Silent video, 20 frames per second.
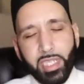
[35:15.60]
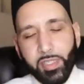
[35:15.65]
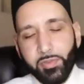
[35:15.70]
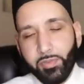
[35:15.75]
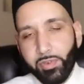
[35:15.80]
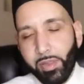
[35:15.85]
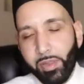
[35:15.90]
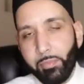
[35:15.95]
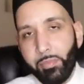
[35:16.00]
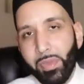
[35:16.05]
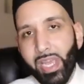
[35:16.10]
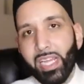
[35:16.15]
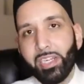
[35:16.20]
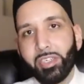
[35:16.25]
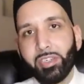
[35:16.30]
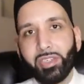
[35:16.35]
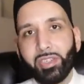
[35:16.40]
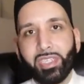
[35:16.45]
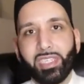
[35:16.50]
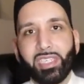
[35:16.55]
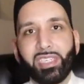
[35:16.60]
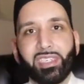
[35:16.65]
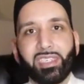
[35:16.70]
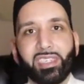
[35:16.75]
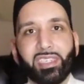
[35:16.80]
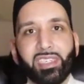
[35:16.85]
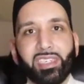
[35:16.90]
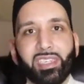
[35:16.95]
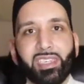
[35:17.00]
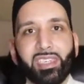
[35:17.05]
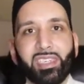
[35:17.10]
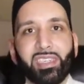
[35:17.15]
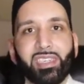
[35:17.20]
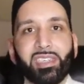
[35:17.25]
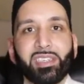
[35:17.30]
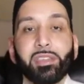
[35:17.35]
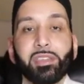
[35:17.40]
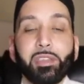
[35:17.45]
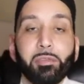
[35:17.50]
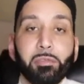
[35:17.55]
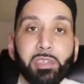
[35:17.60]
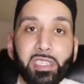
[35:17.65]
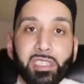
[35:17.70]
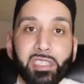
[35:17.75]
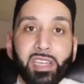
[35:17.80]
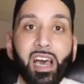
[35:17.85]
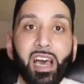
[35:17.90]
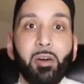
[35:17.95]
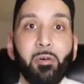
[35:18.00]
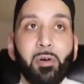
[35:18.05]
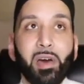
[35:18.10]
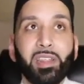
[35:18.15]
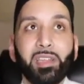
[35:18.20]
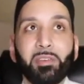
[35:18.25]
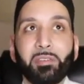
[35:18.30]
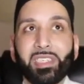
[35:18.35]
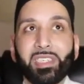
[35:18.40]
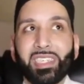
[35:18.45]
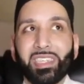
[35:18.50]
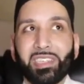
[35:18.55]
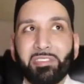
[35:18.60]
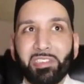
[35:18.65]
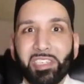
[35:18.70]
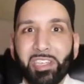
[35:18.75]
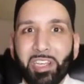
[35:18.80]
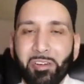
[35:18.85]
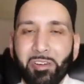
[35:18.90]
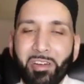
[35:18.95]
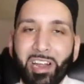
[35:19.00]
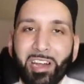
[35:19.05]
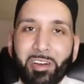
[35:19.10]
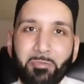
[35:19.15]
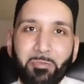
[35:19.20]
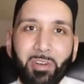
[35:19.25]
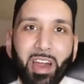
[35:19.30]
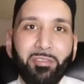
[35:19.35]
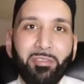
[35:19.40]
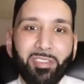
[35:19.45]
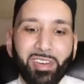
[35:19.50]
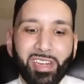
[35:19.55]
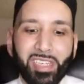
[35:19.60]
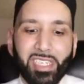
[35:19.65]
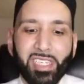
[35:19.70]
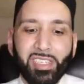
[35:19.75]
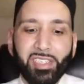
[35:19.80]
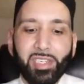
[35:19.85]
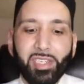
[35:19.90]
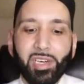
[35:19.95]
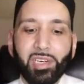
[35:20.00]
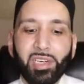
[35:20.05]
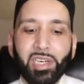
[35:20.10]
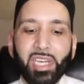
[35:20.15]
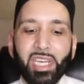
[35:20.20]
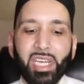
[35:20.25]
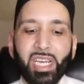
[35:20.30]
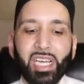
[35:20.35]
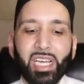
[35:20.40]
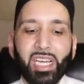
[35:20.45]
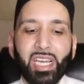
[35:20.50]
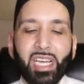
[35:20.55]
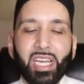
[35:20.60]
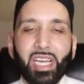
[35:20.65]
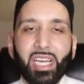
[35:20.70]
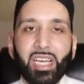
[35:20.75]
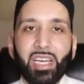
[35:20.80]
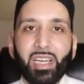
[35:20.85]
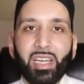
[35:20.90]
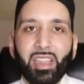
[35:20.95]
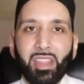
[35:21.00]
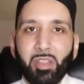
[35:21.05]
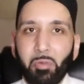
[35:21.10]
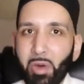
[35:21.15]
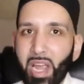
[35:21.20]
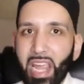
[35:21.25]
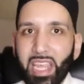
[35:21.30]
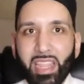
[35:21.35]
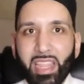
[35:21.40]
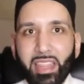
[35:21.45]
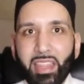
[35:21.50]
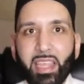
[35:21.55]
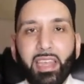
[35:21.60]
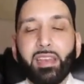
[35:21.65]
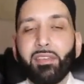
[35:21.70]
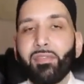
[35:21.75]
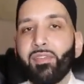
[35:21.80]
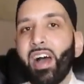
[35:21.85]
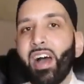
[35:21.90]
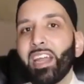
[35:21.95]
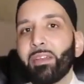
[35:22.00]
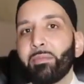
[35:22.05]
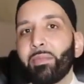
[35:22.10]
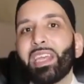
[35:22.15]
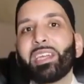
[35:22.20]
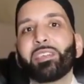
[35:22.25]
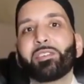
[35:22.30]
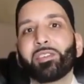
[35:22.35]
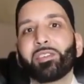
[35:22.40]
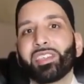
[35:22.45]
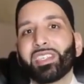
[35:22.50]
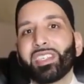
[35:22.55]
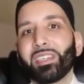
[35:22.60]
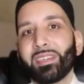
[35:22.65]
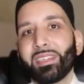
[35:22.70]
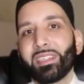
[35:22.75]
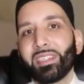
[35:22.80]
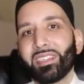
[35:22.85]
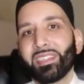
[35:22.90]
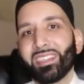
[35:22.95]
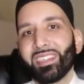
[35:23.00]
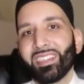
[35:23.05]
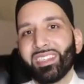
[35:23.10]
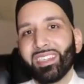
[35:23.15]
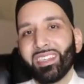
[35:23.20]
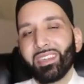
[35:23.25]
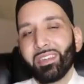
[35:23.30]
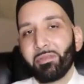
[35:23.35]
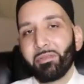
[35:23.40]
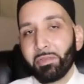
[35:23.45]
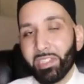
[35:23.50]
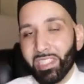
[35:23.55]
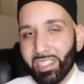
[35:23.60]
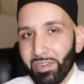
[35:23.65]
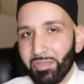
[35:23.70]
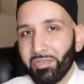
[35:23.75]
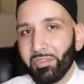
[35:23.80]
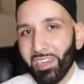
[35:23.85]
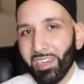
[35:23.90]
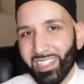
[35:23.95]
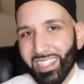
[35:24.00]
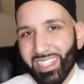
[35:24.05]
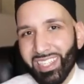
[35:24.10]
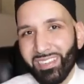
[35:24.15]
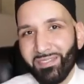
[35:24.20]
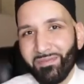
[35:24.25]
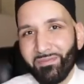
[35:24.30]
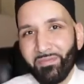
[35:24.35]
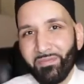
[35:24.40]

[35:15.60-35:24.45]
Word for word: these from the major sins. So there was taqwa, there was, there was a greater reverence. And so the way that they defined major sins was different